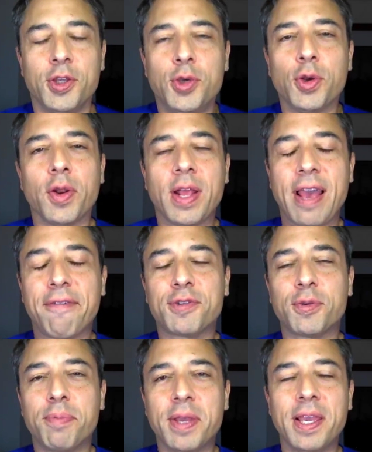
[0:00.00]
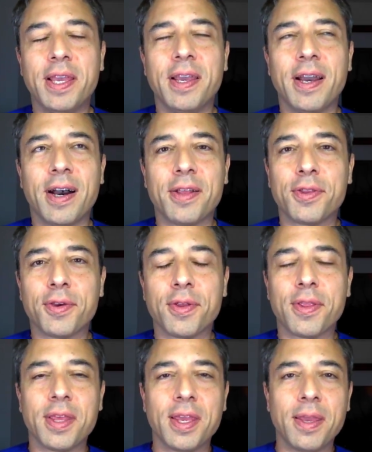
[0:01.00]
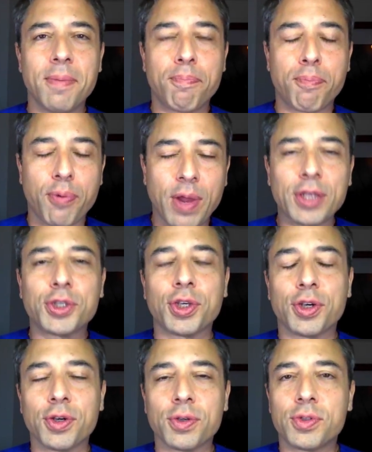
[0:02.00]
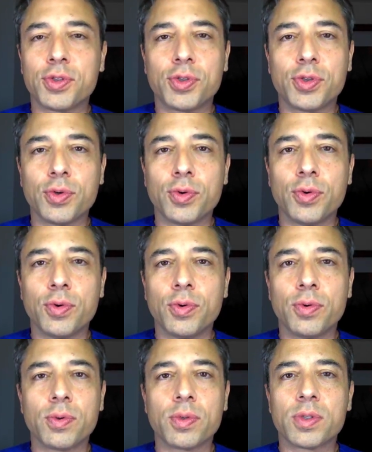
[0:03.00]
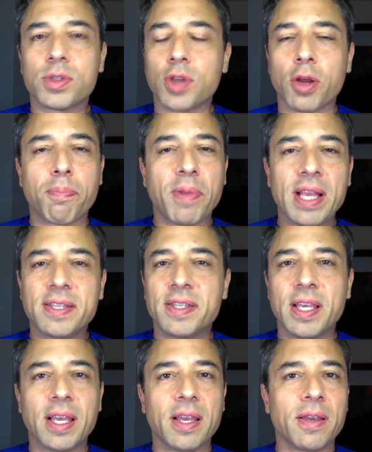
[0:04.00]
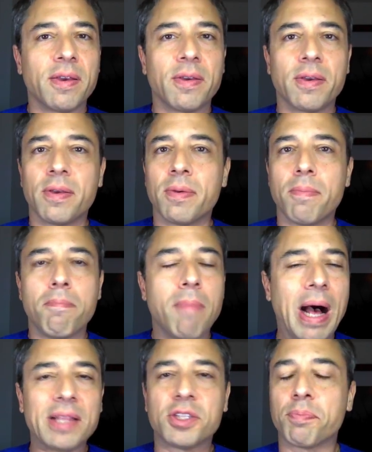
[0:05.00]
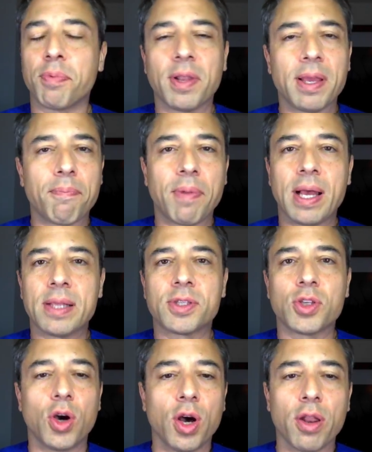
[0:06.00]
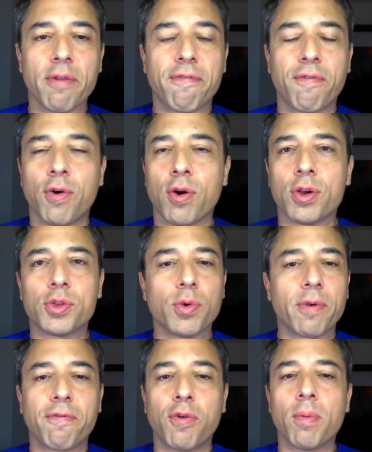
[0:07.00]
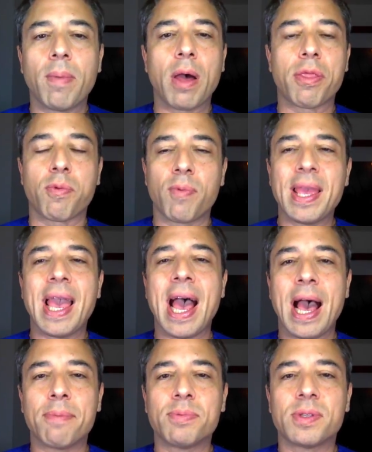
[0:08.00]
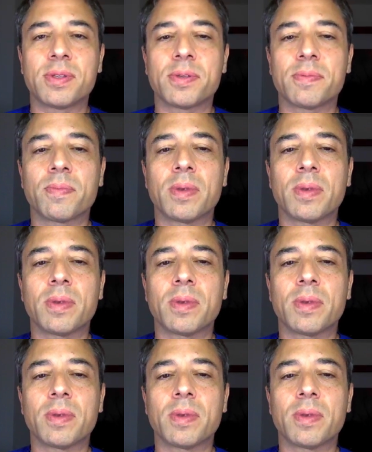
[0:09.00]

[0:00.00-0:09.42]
You don't have to be under the pressure to start placing multiple implants all on 4, doing full mouth rehabs.